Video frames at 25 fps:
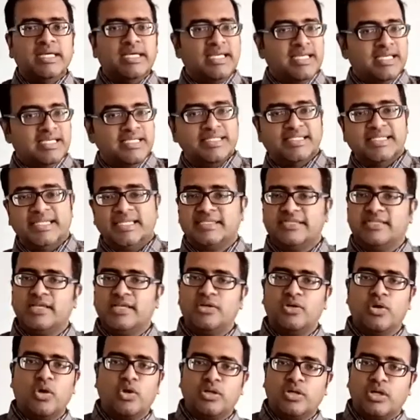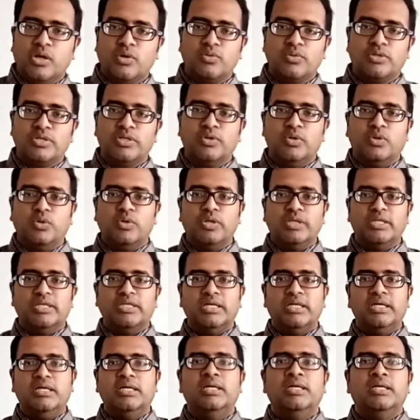insects are not counted, only
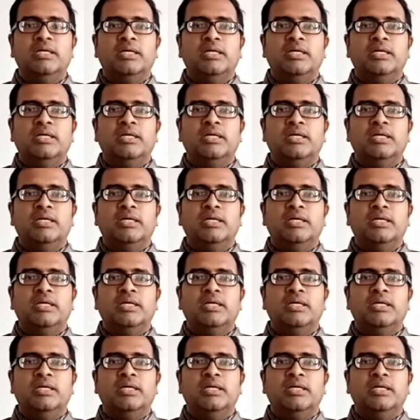the